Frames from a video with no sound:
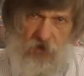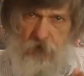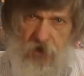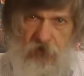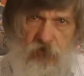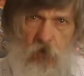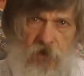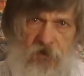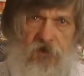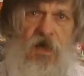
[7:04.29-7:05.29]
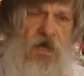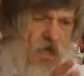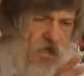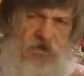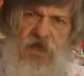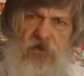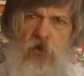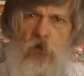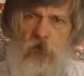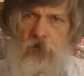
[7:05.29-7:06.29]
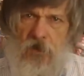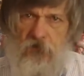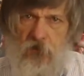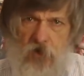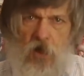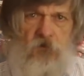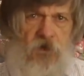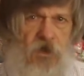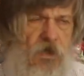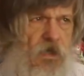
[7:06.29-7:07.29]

and better drawings, and get those ready for carving.